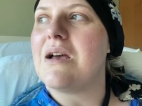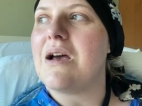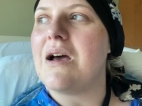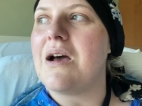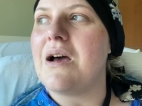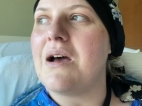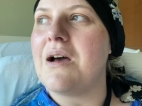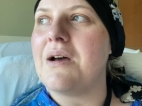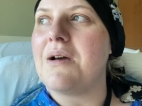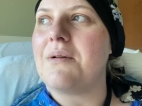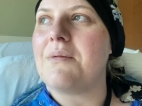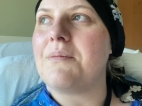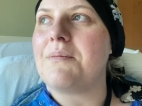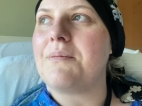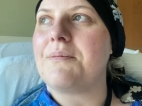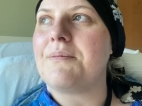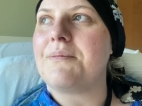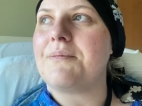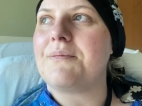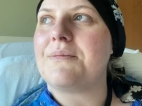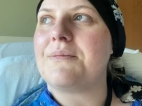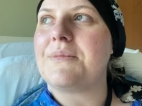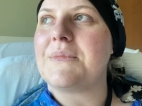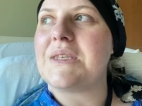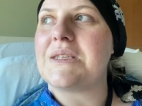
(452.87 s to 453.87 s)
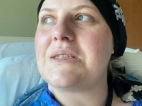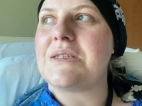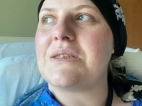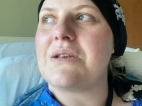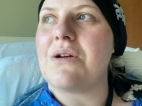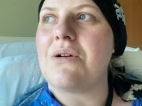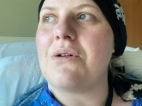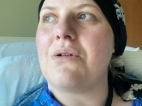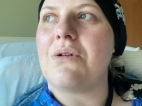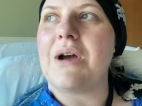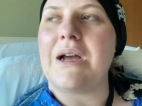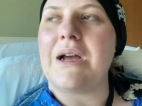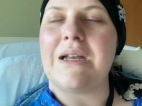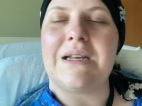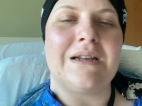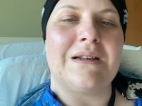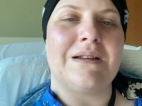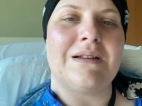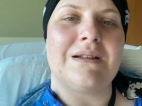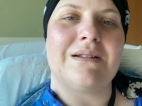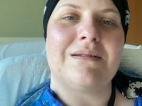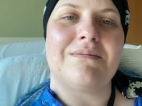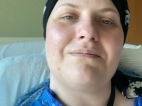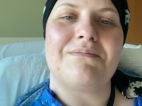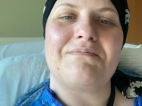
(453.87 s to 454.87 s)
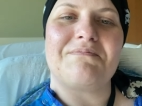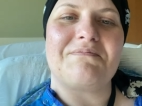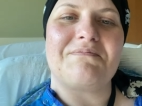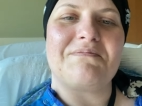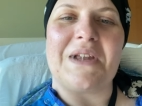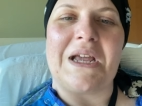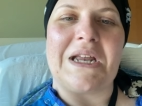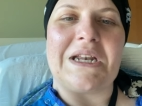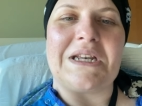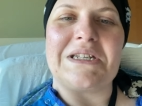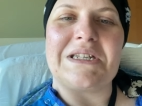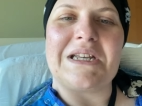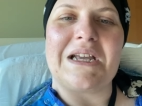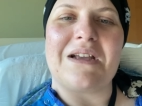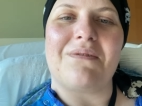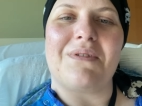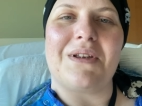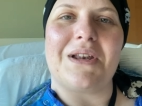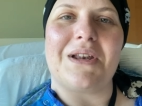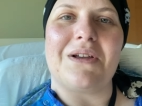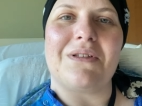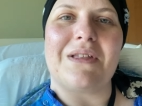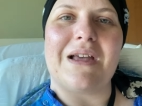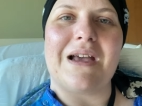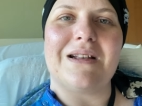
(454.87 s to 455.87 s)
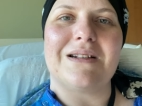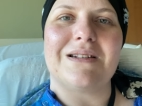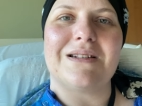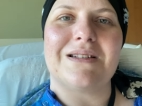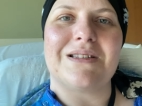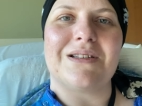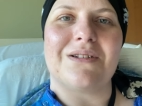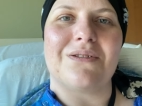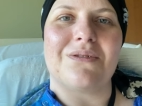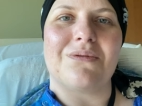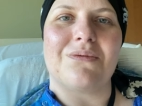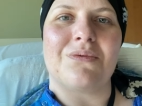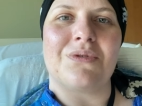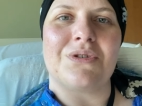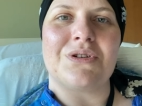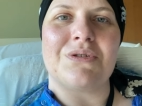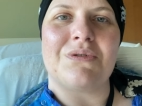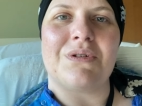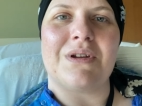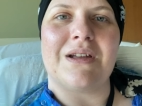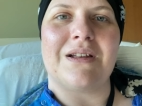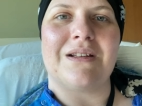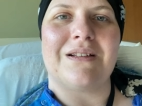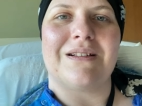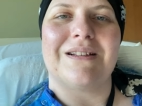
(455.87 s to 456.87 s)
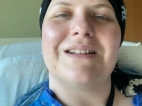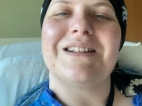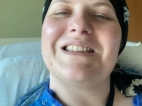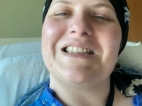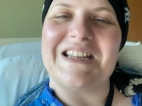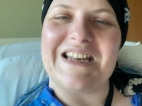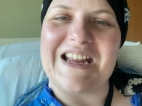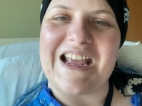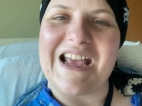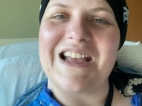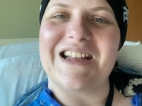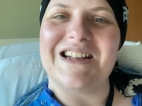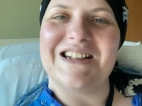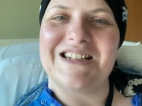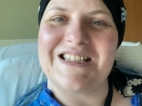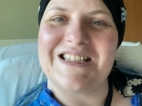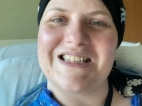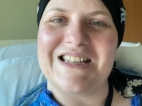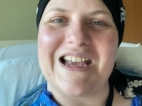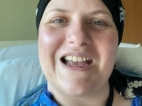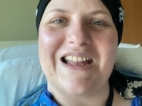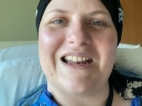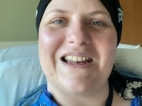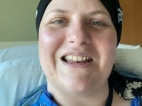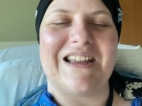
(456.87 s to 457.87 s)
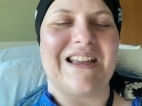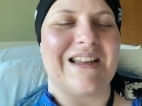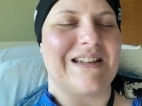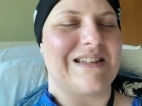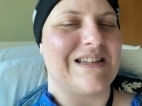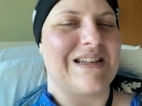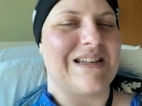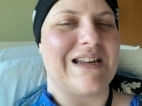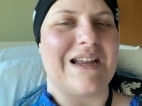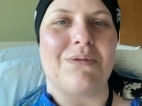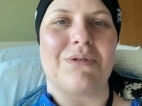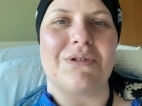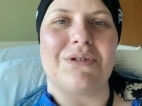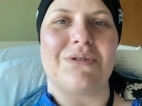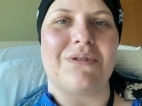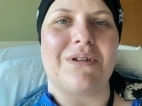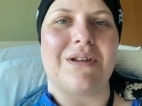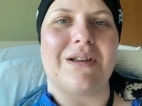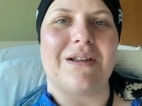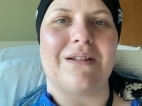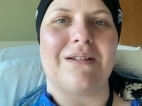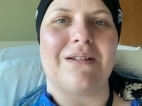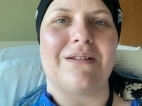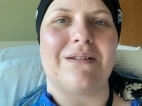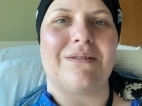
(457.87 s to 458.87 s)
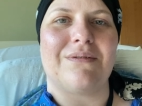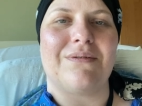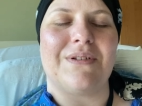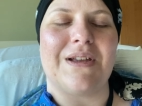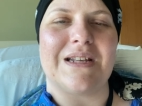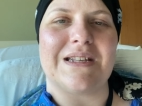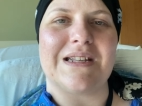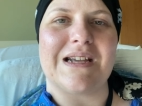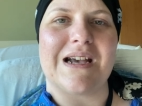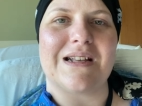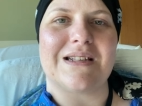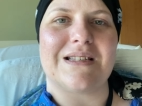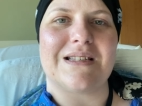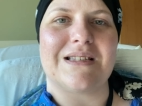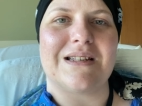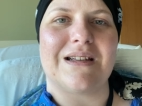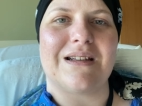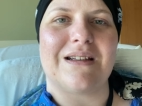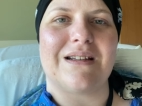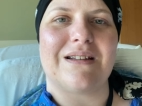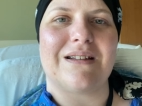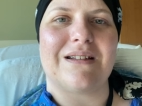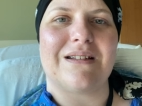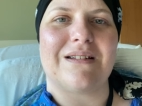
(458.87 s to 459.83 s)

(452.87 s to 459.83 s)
Um, so I didn't, I didn't take a video of that. So we're doing today instead. And today we're doing fantastic.